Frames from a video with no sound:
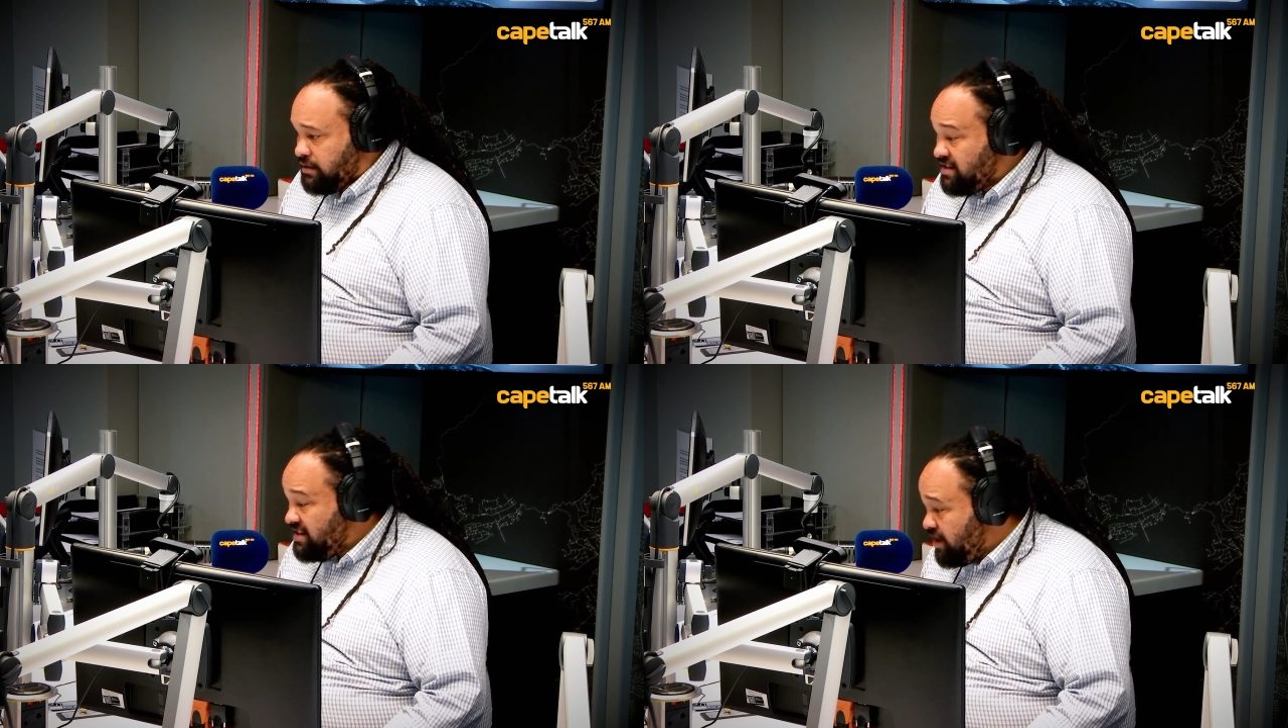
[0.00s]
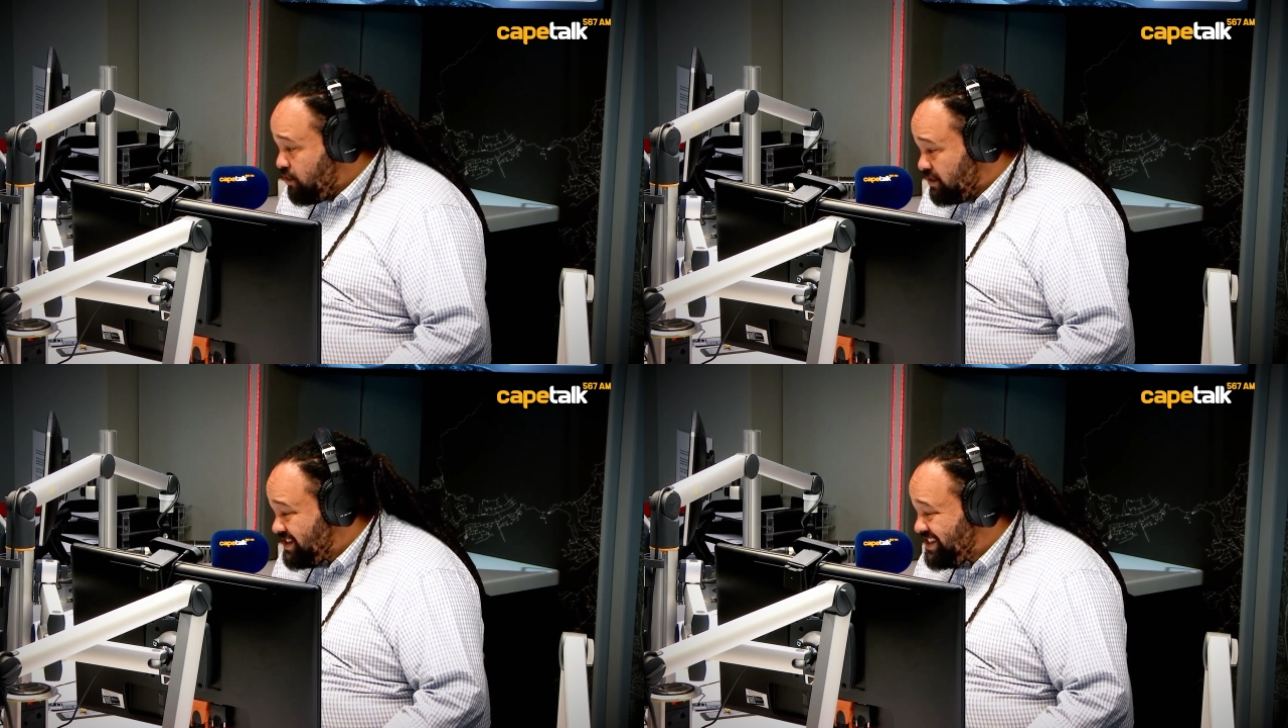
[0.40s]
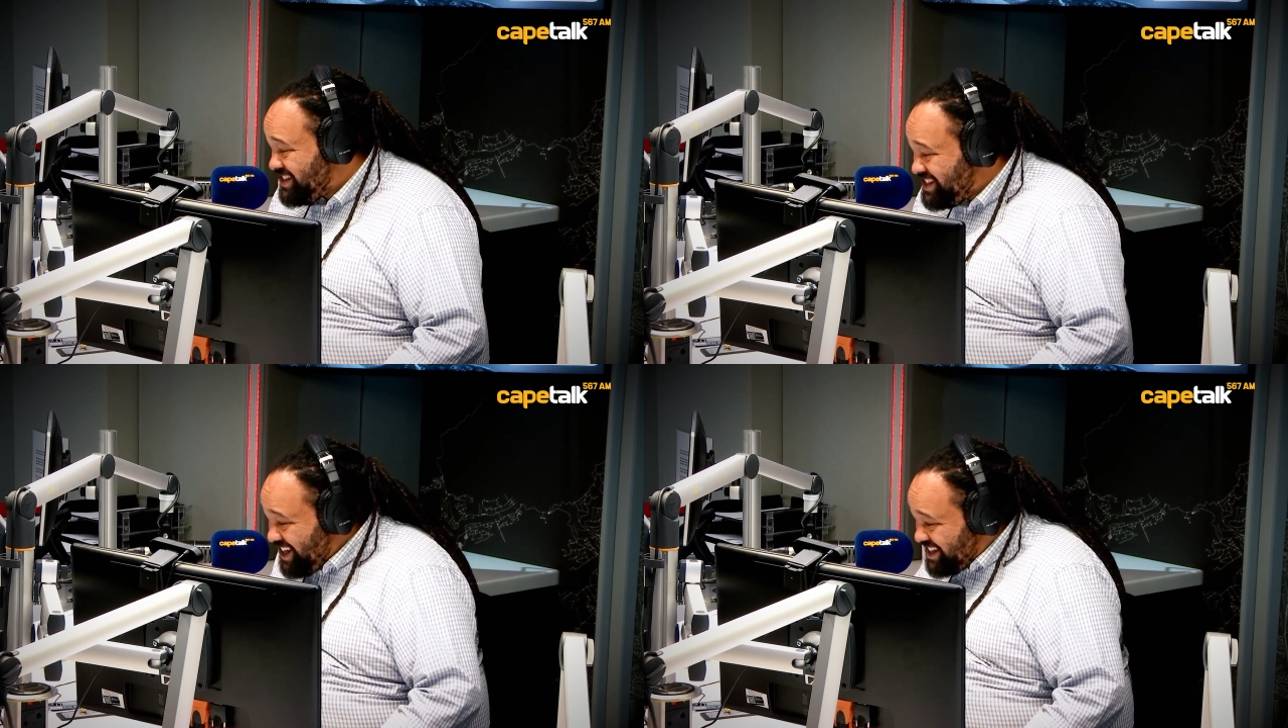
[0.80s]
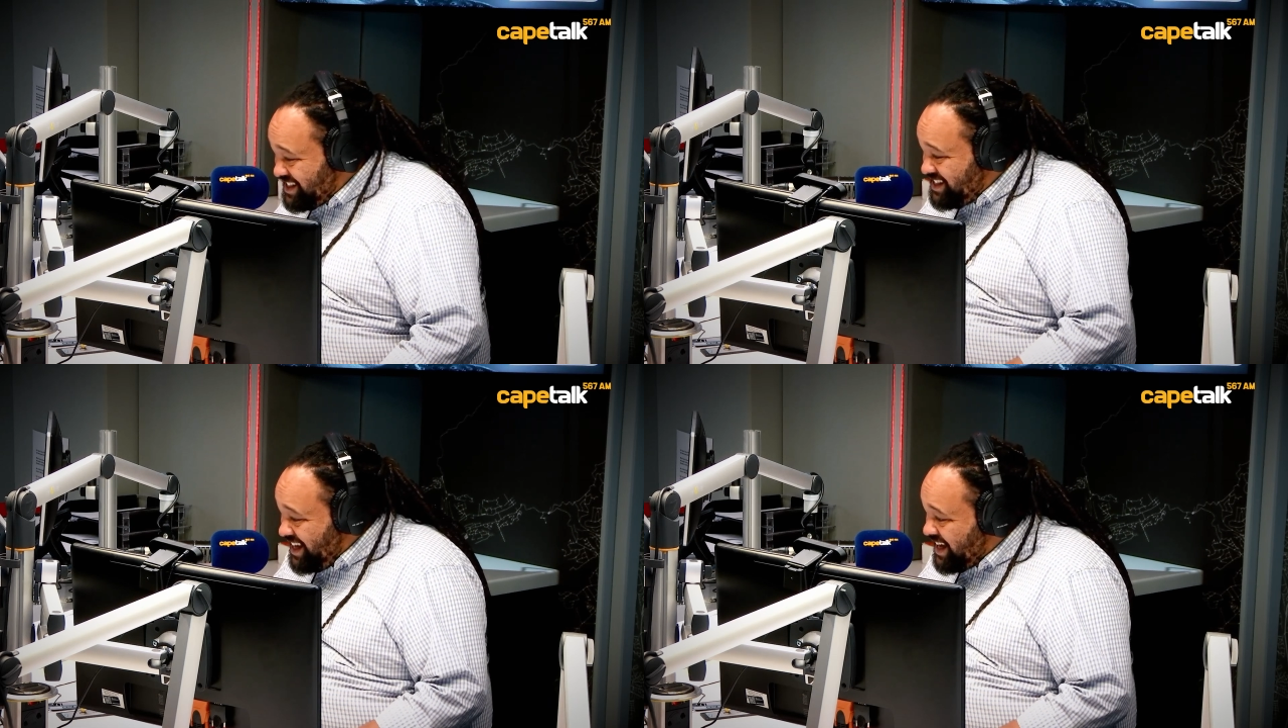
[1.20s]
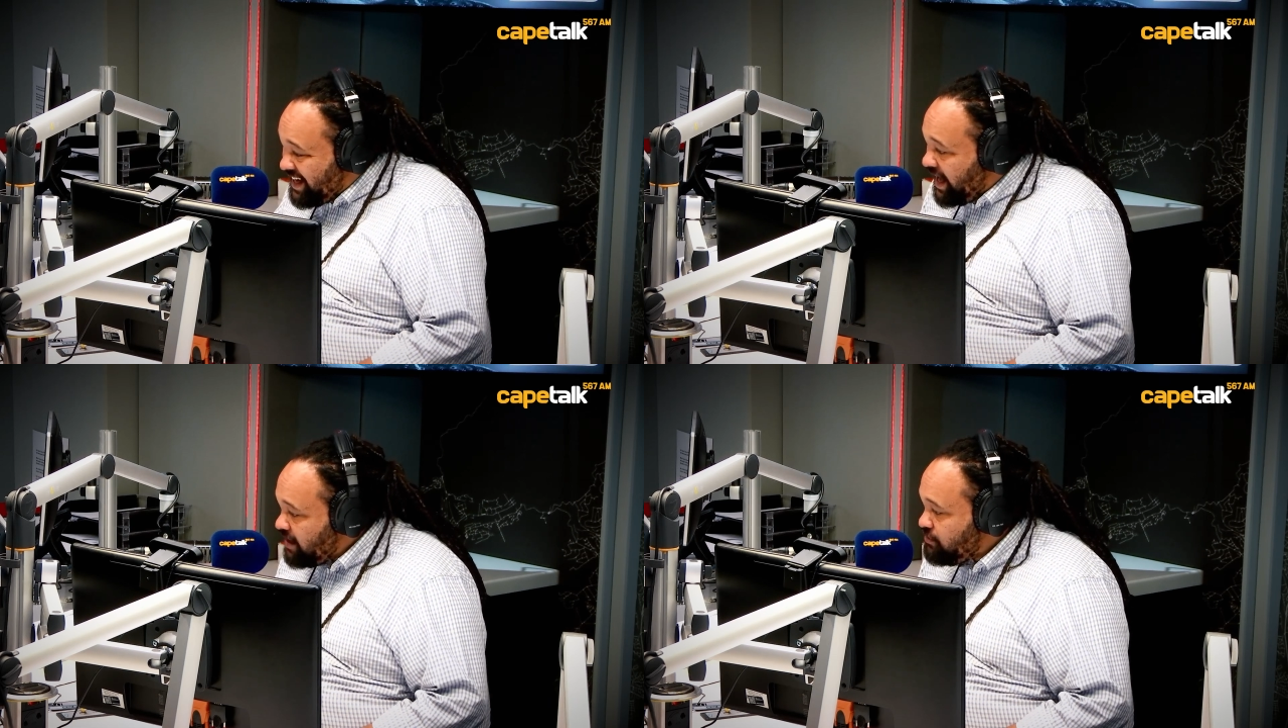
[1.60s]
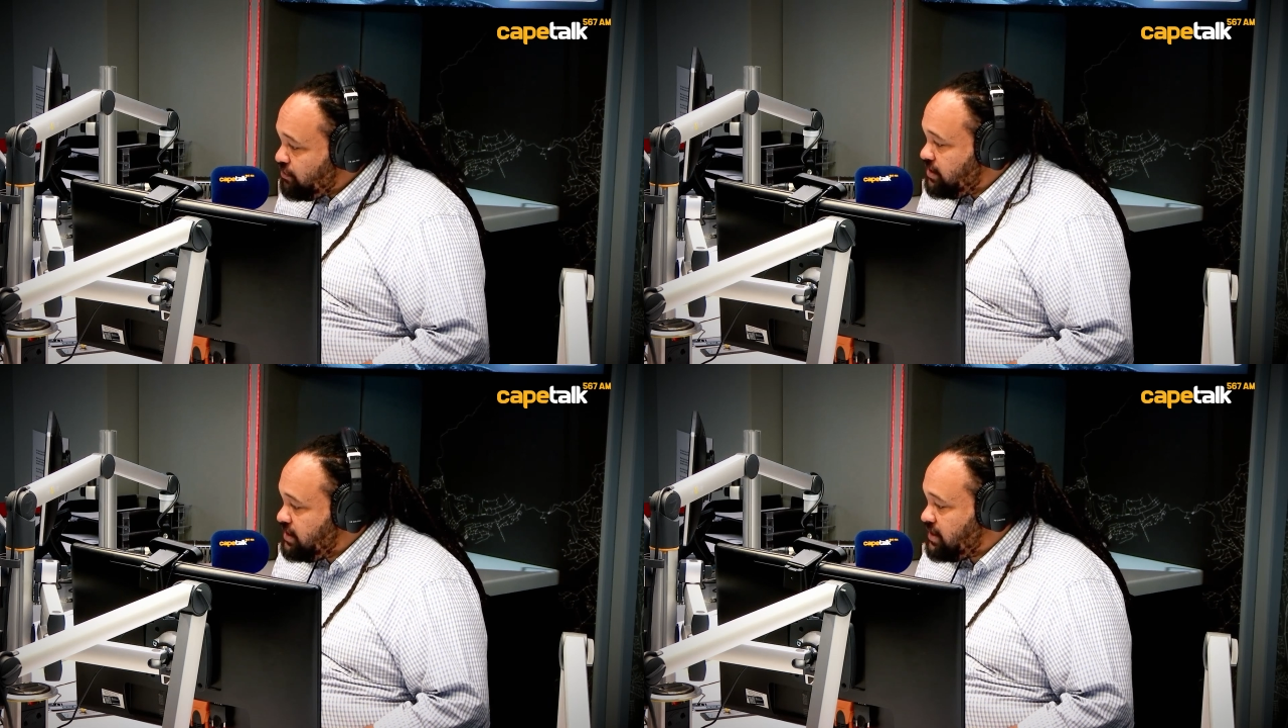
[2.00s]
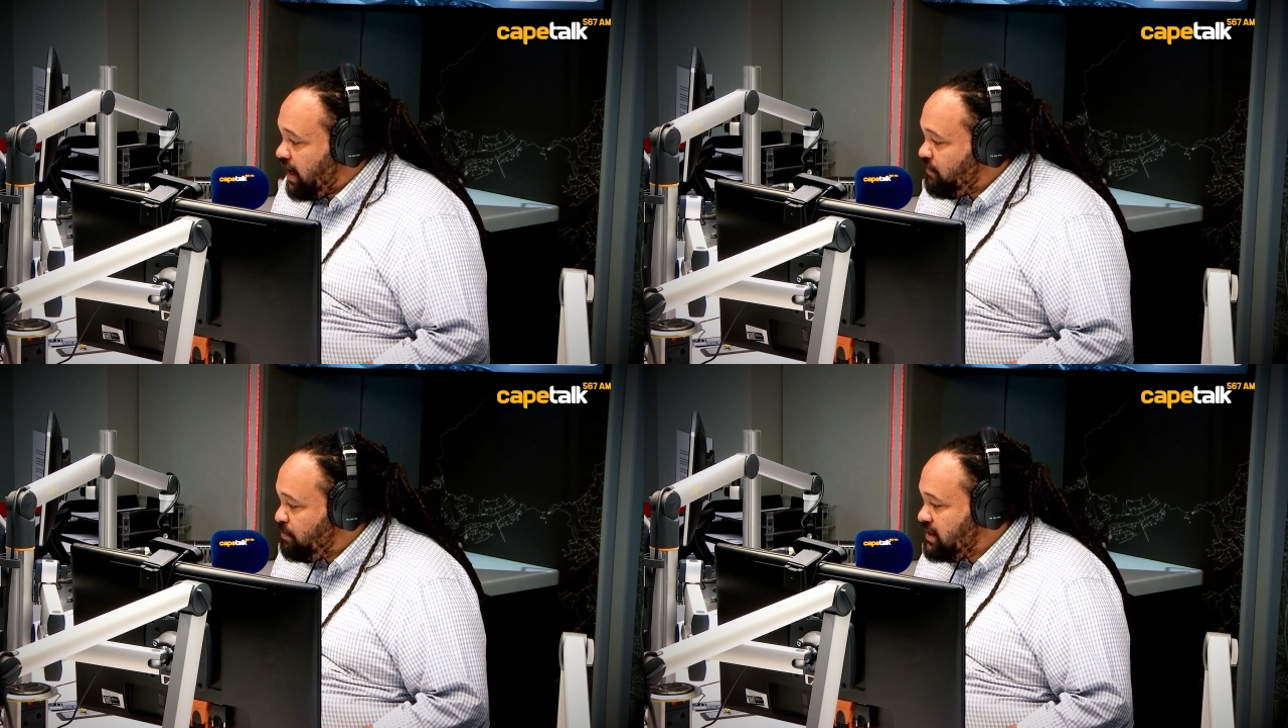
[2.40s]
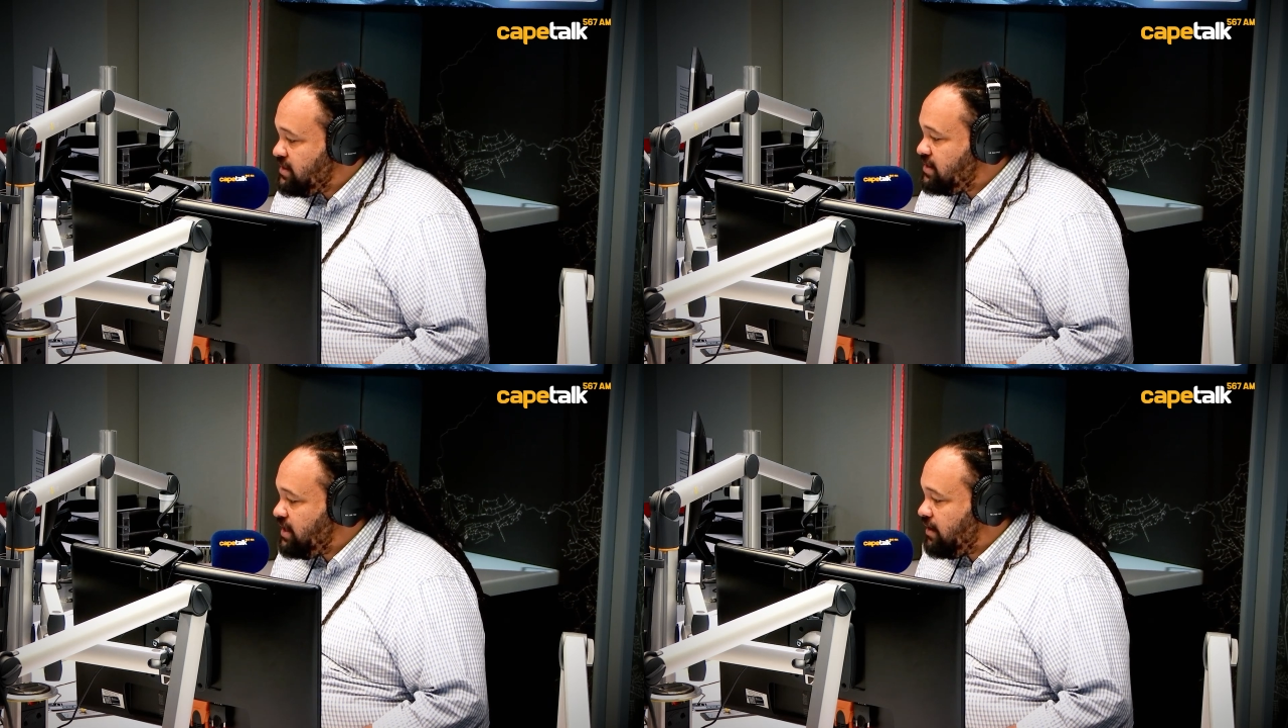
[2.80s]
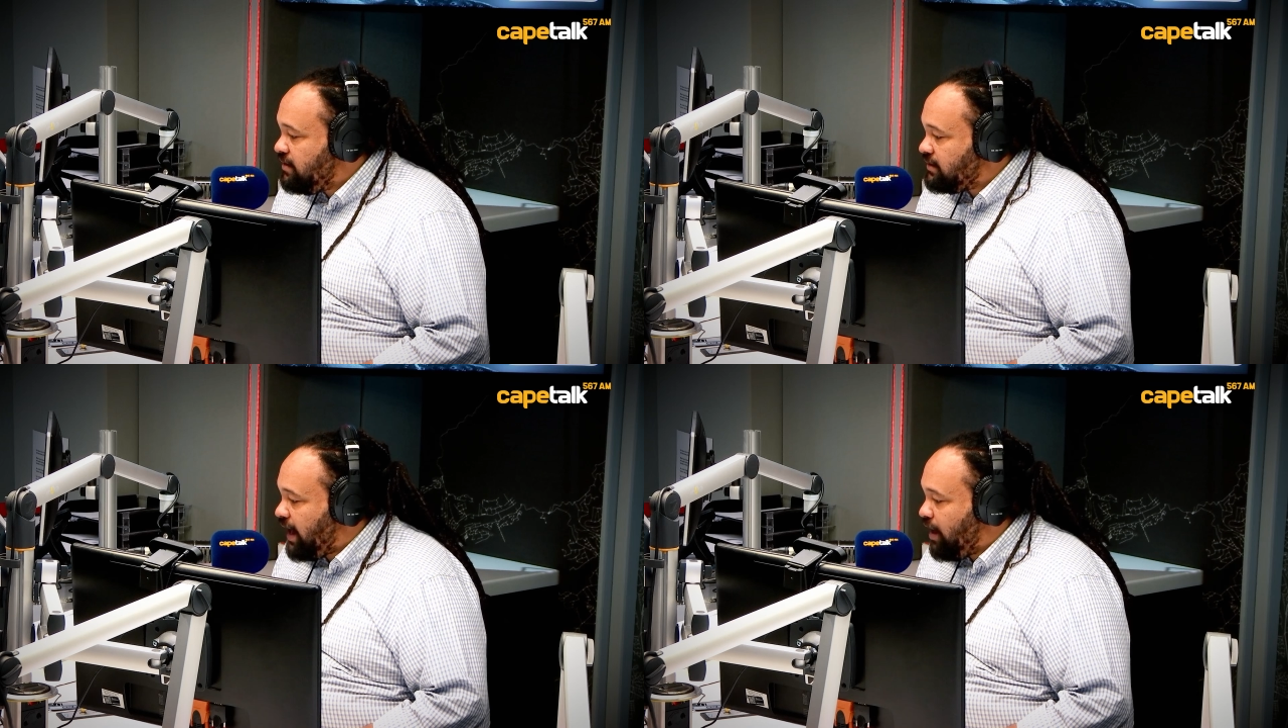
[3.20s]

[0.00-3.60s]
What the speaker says: And no, 60 countries have been singled